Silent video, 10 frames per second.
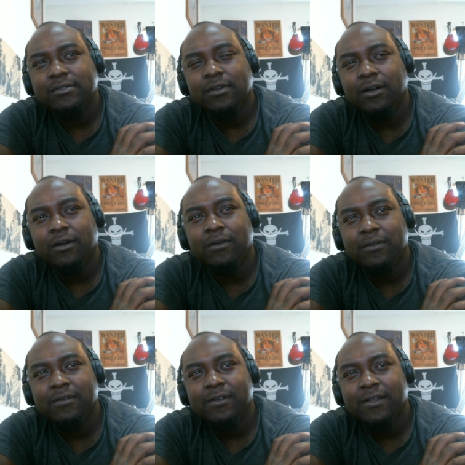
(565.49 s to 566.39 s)
Well,
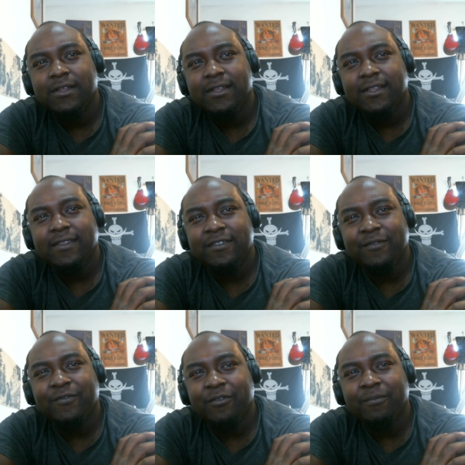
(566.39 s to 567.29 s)
this
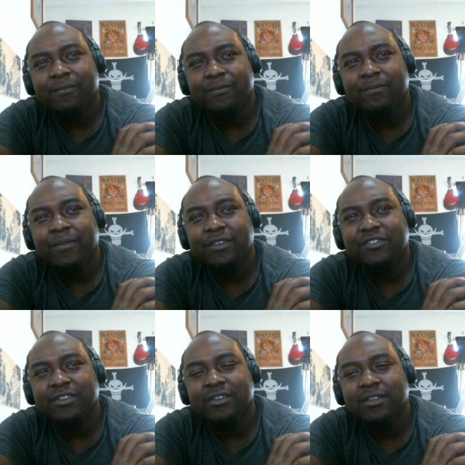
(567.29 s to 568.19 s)

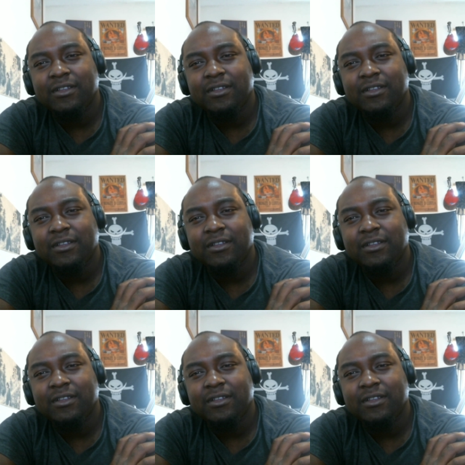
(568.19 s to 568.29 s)
information.